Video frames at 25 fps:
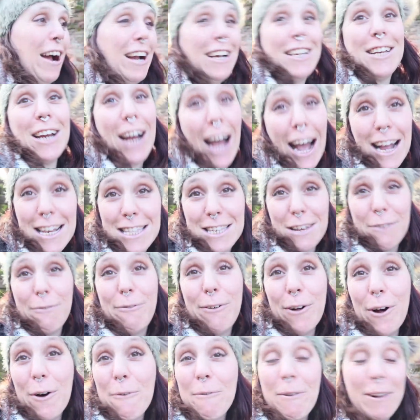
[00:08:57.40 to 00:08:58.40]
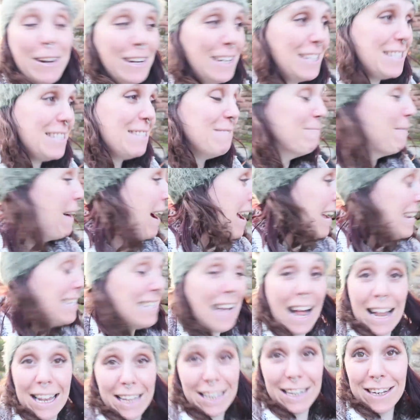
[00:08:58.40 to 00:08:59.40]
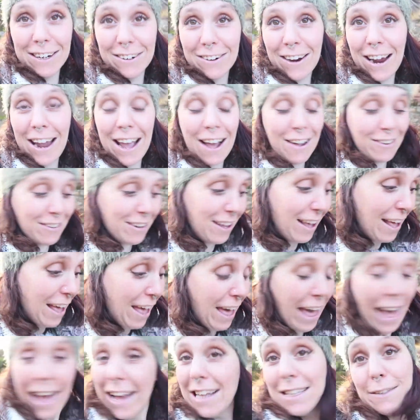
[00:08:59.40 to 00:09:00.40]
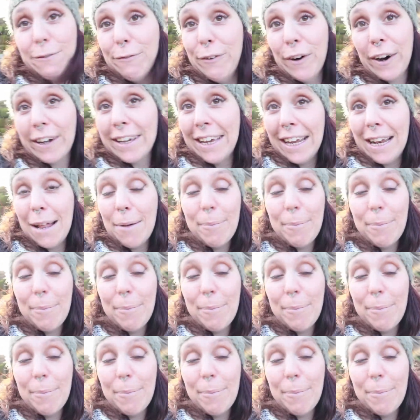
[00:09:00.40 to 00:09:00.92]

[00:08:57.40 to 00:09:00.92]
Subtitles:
I try to film my Italian greyhound, it's fucking